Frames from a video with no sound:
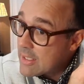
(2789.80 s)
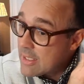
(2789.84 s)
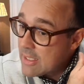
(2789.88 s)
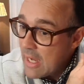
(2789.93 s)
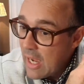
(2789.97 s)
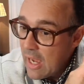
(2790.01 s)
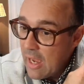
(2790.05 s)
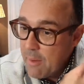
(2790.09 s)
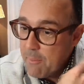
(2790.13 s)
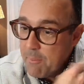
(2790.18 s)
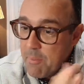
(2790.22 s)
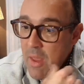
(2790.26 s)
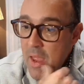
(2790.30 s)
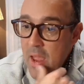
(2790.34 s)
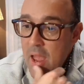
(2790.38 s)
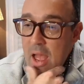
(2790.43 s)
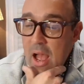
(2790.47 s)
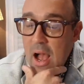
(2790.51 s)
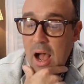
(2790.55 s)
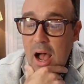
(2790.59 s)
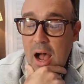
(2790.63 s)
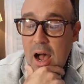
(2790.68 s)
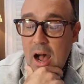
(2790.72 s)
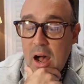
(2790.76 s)
time,
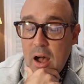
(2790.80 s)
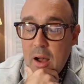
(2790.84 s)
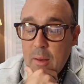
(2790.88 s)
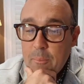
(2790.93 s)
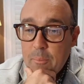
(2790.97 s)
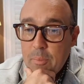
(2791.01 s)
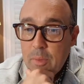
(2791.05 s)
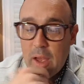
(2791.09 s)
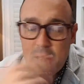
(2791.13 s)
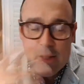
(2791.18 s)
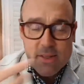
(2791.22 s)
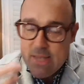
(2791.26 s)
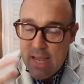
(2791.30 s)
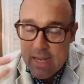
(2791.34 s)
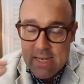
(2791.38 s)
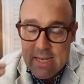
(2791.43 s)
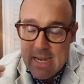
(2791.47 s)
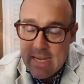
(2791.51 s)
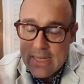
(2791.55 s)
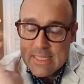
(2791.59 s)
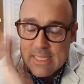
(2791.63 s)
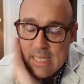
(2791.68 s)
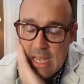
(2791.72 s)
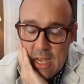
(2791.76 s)
10
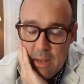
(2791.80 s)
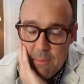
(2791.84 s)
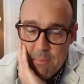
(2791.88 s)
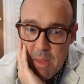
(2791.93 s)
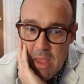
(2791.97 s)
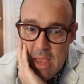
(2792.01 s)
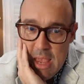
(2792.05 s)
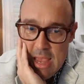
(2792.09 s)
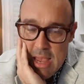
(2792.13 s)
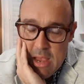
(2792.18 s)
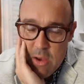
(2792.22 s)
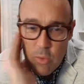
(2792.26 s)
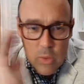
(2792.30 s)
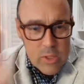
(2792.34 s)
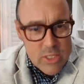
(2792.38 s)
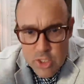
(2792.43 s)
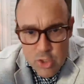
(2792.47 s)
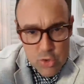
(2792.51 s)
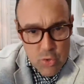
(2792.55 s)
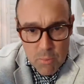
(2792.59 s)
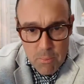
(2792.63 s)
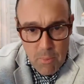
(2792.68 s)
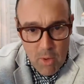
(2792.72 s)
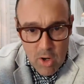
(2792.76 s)
days' time, which
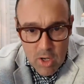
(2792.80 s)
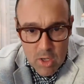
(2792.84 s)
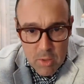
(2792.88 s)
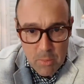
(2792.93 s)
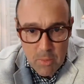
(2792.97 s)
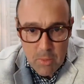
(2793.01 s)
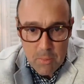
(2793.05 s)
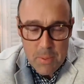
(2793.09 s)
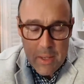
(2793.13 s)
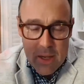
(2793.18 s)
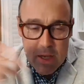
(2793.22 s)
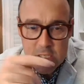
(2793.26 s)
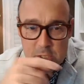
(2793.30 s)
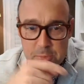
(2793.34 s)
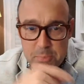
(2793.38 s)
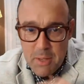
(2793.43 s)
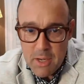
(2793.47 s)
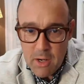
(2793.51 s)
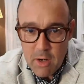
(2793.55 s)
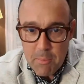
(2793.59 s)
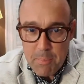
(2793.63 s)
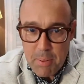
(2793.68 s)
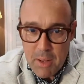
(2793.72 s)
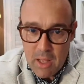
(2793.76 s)
is remarkable because
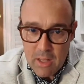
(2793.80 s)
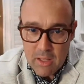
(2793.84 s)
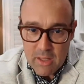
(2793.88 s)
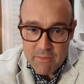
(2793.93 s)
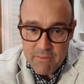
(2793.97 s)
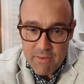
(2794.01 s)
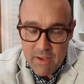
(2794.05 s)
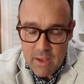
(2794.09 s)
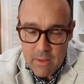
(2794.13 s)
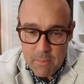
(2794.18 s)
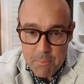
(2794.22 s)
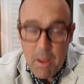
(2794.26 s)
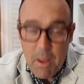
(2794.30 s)
Pierre Poilievre,